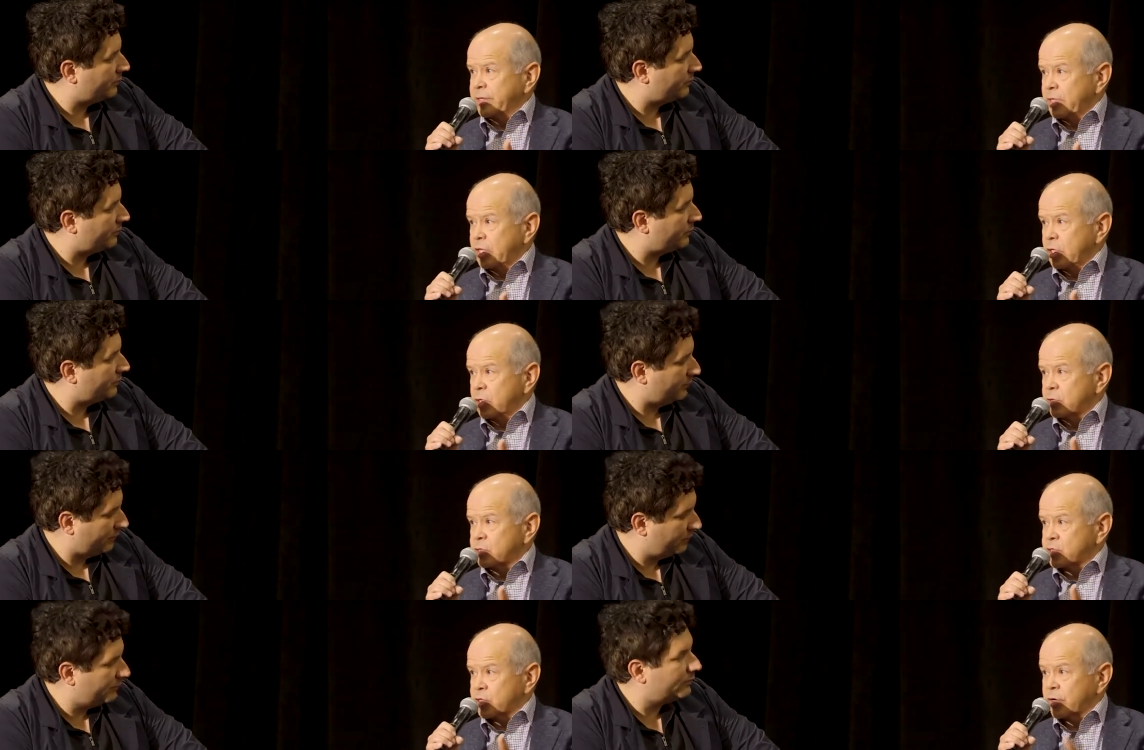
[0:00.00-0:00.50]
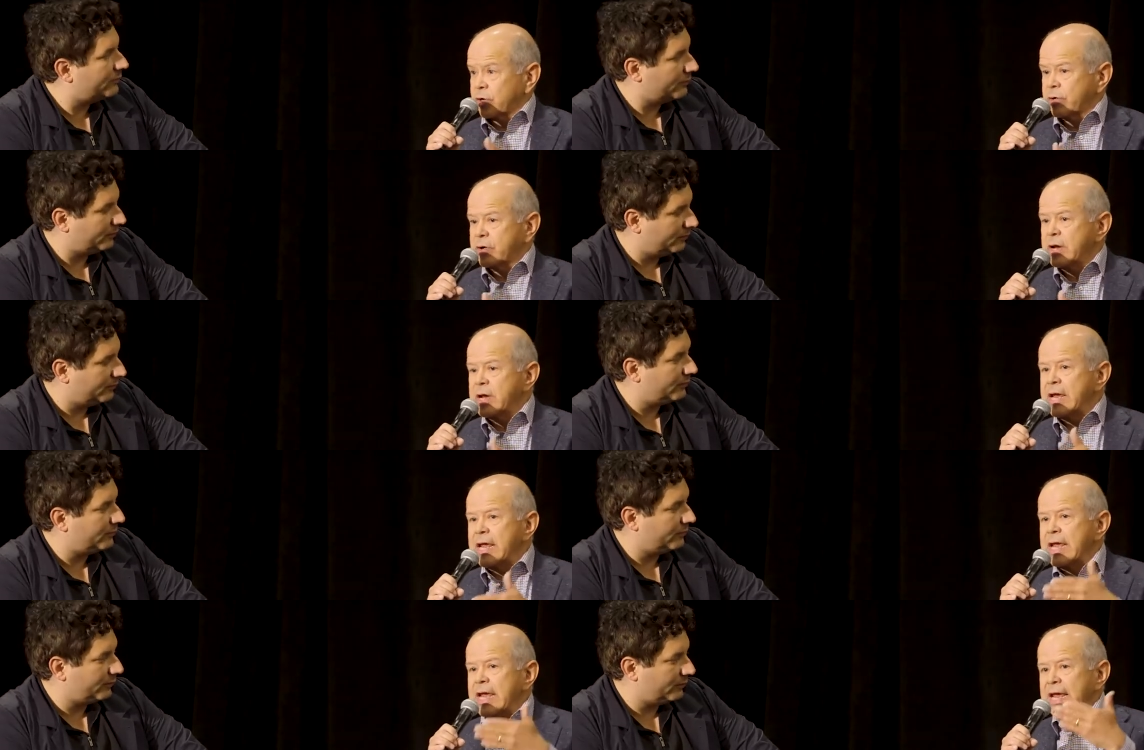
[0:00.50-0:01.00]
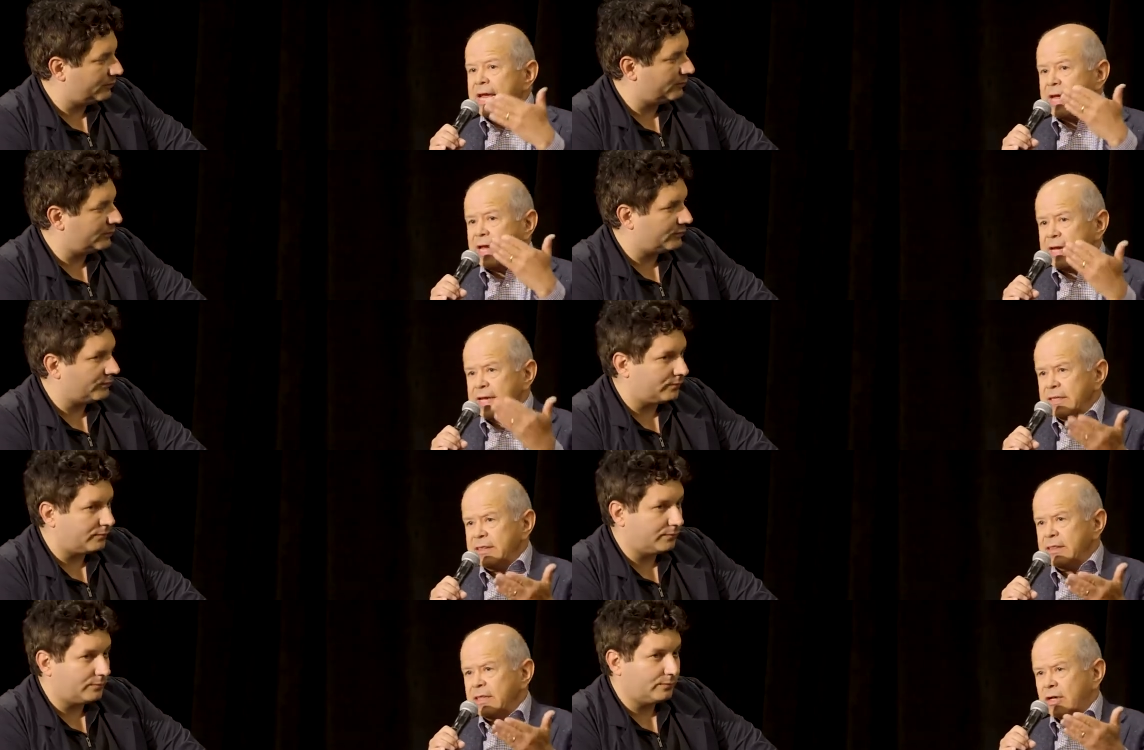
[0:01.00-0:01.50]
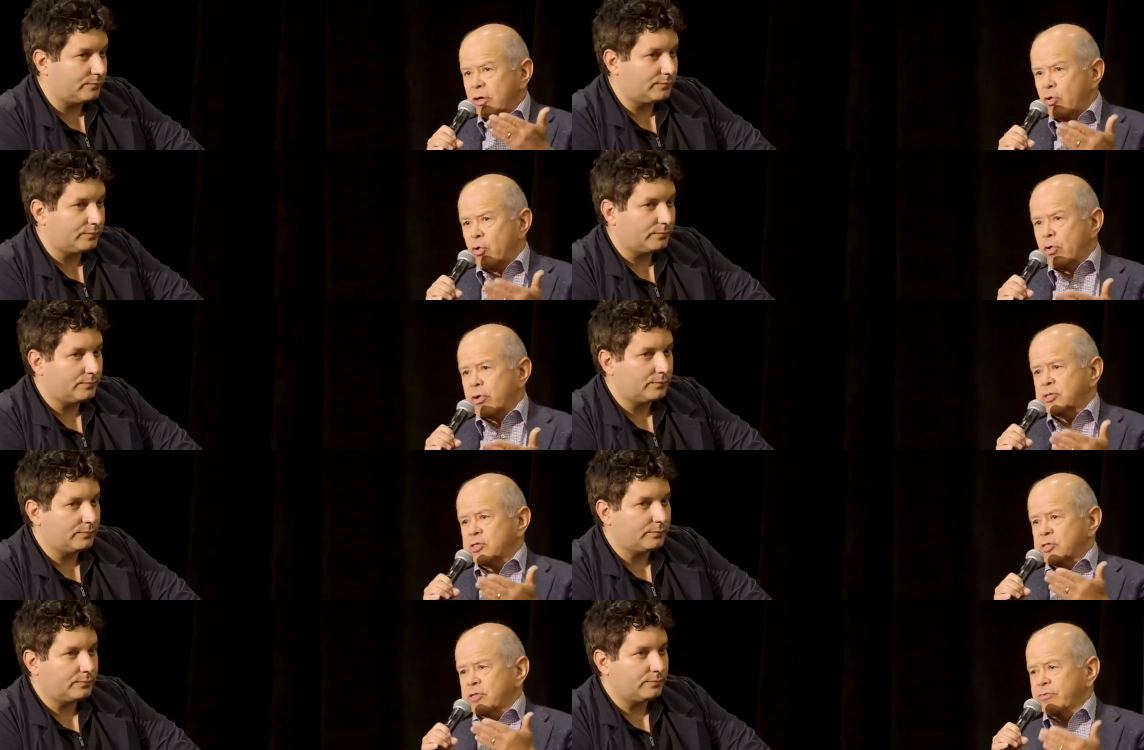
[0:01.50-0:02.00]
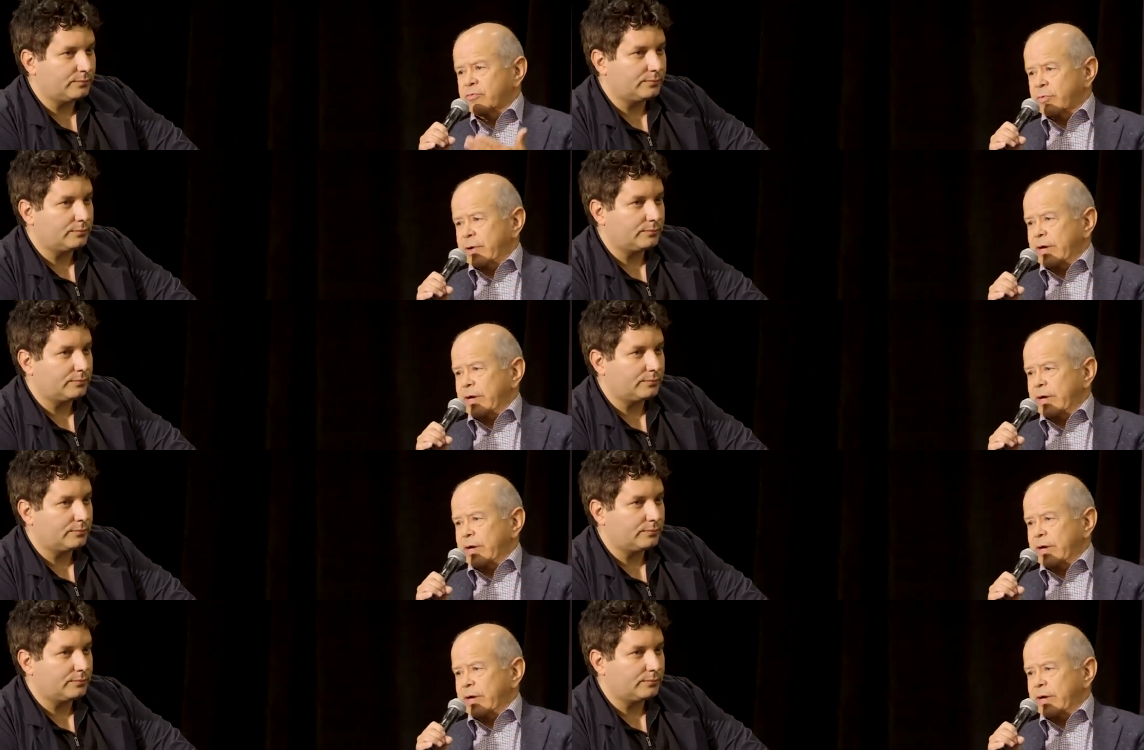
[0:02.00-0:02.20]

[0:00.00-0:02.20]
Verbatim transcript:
Speaker 1: and the user. In the course of